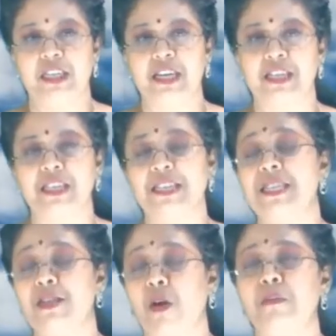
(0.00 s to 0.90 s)
does
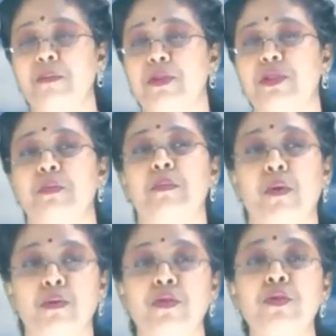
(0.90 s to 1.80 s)
this compass
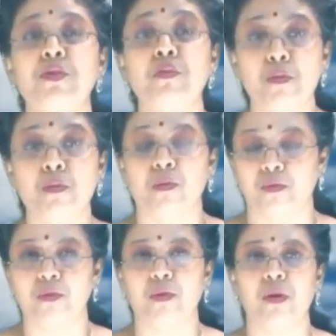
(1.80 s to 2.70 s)
supposed to move?